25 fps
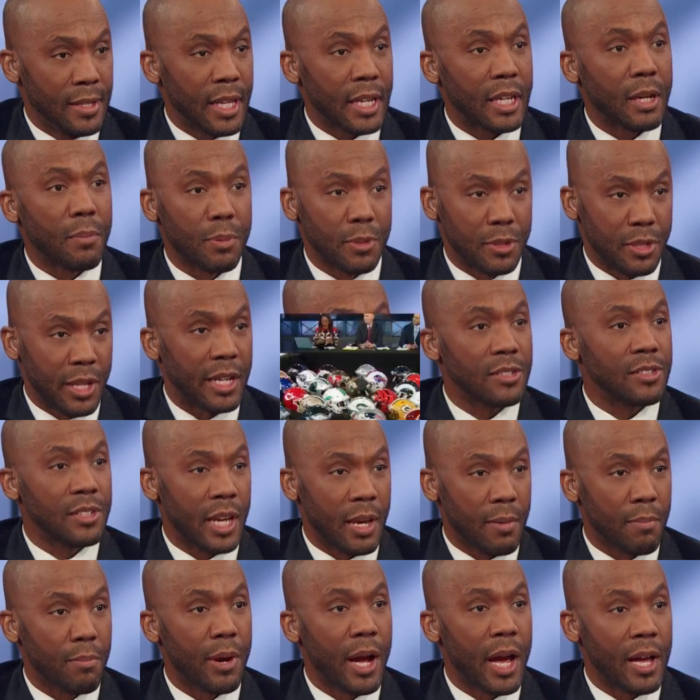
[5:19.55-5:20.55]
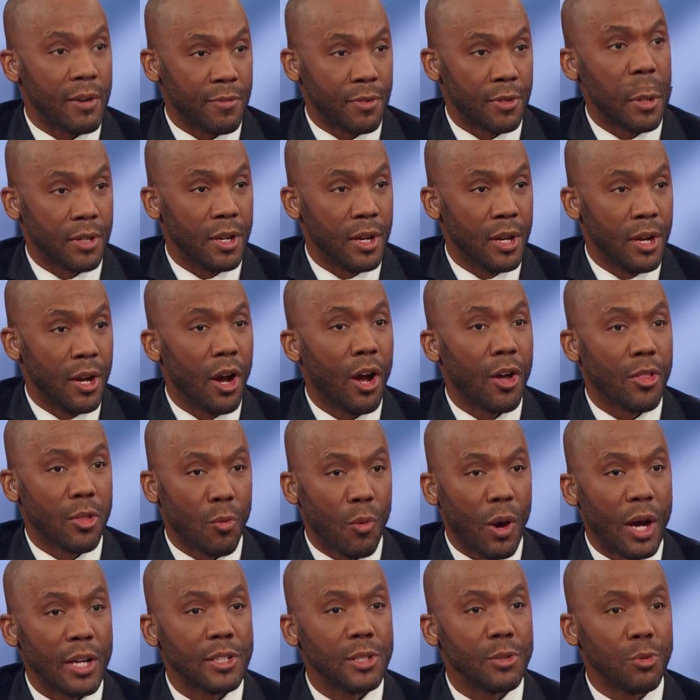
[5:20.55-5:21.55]
that can protect Sam Bradford.
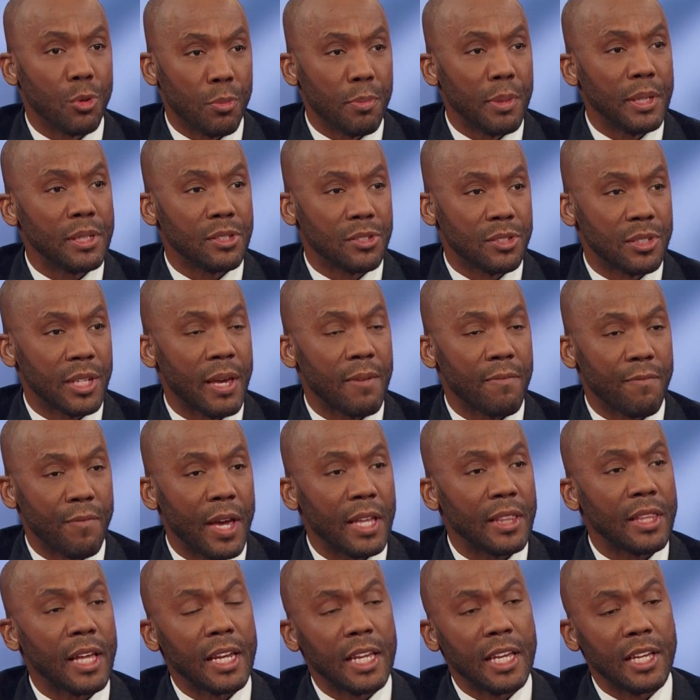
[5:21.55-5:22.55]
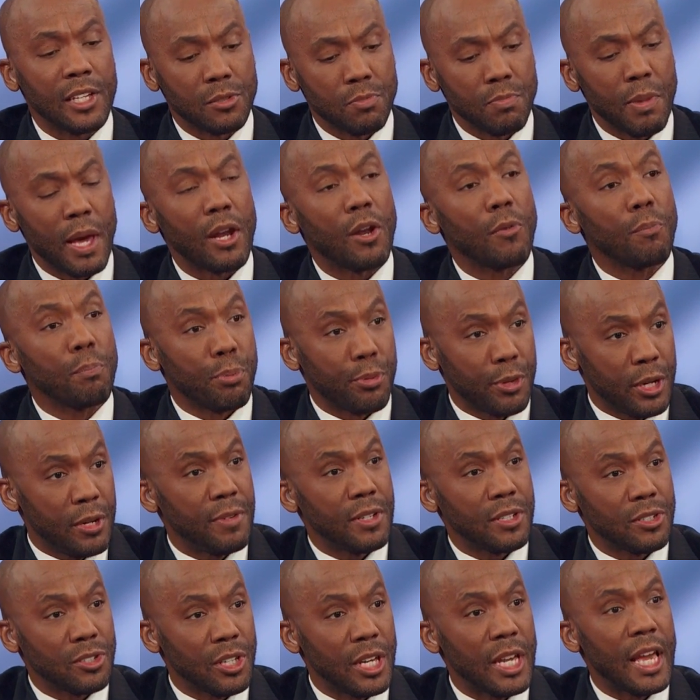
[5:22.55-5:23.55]
Otherwise, he will meet the same fate that he has met
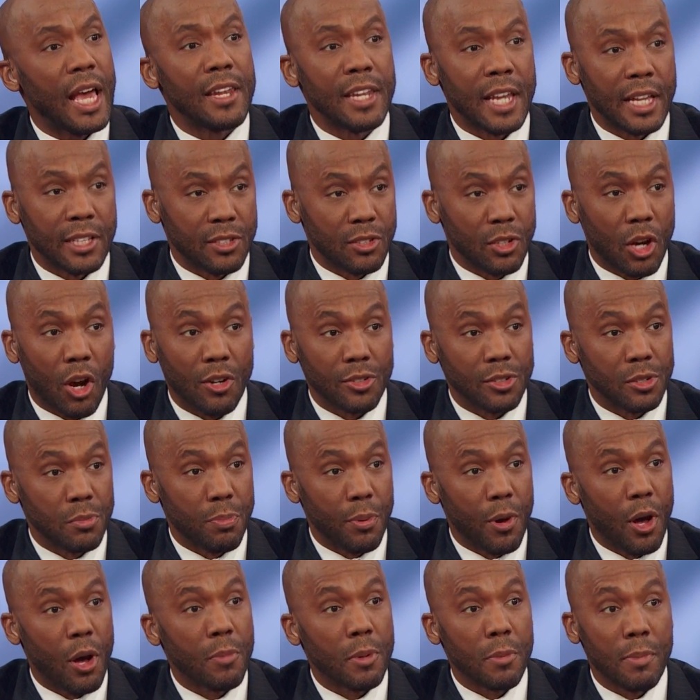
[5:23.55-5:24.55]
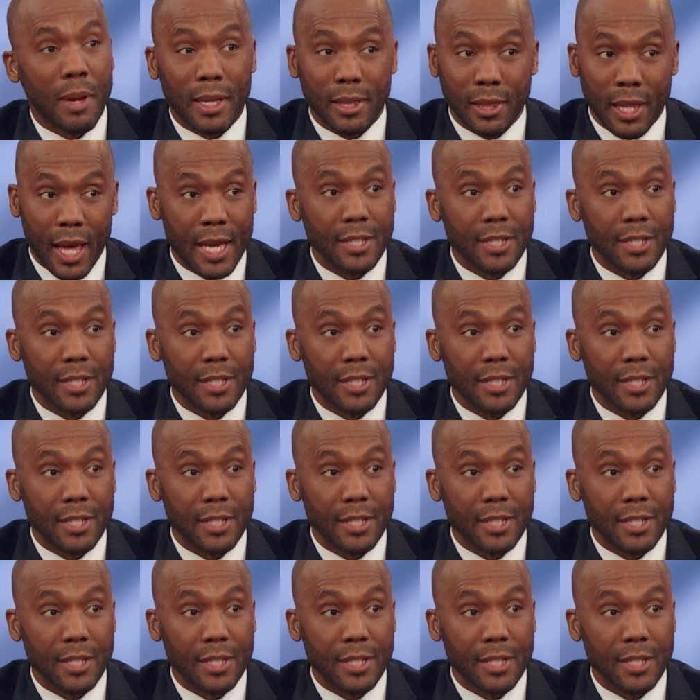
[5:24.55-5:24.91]
previously and that Carson Palmer met